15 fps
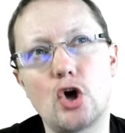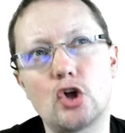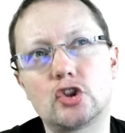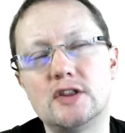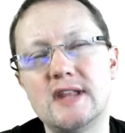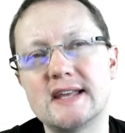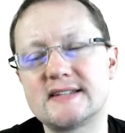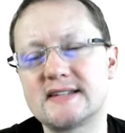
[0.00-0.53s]

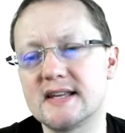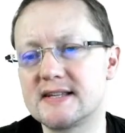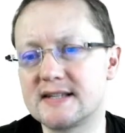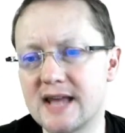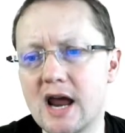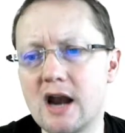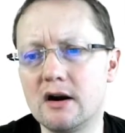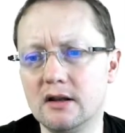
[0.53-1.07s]

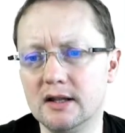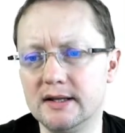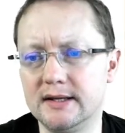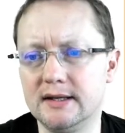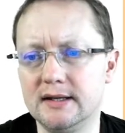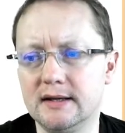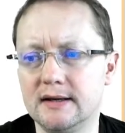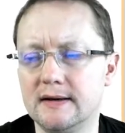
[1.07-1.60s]

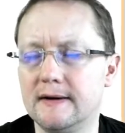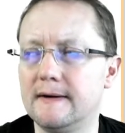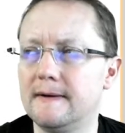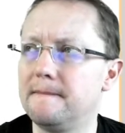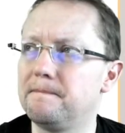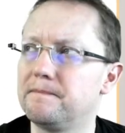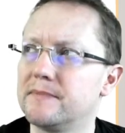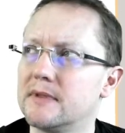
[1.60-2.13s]
necessarily
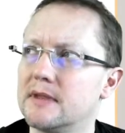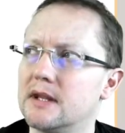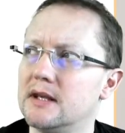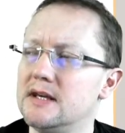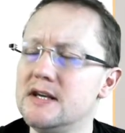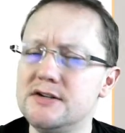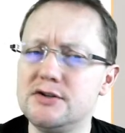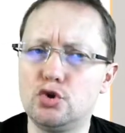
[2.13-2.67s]

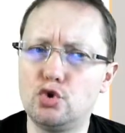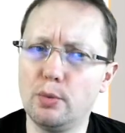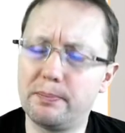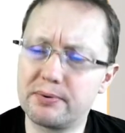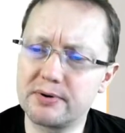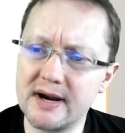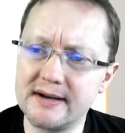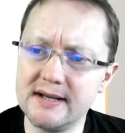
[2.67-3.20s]
easy to
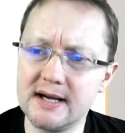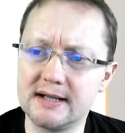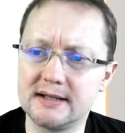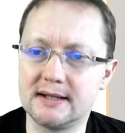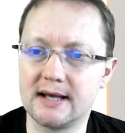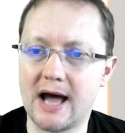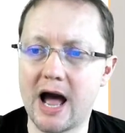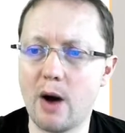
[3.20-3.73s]

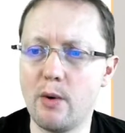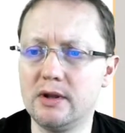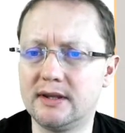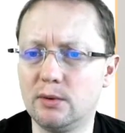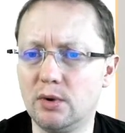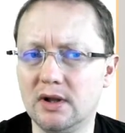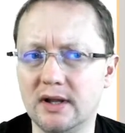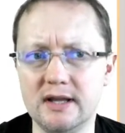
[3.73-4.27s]
predict how it
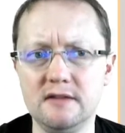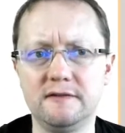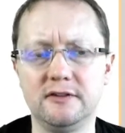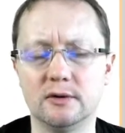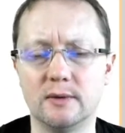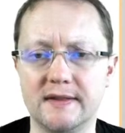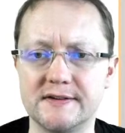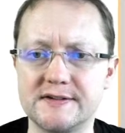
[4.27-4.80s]
will
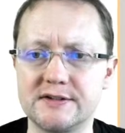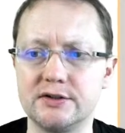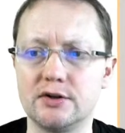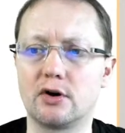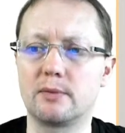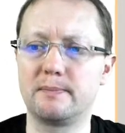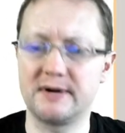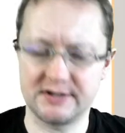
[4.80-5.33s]
influence
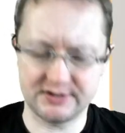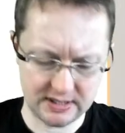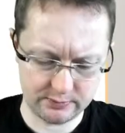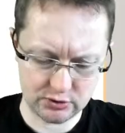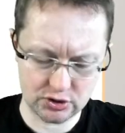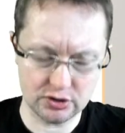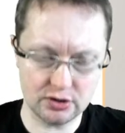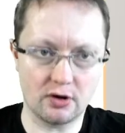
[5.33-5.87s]
your
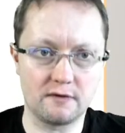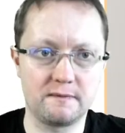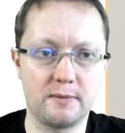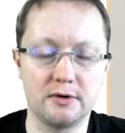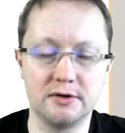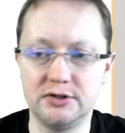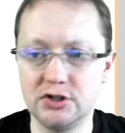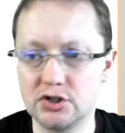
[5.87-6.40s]
perception of
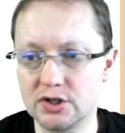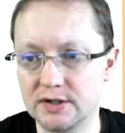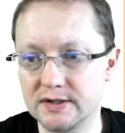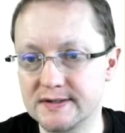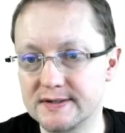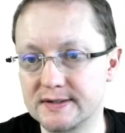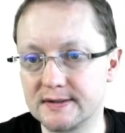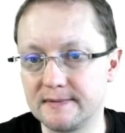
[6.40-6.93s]

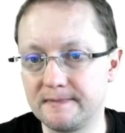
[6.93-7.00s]
politicians.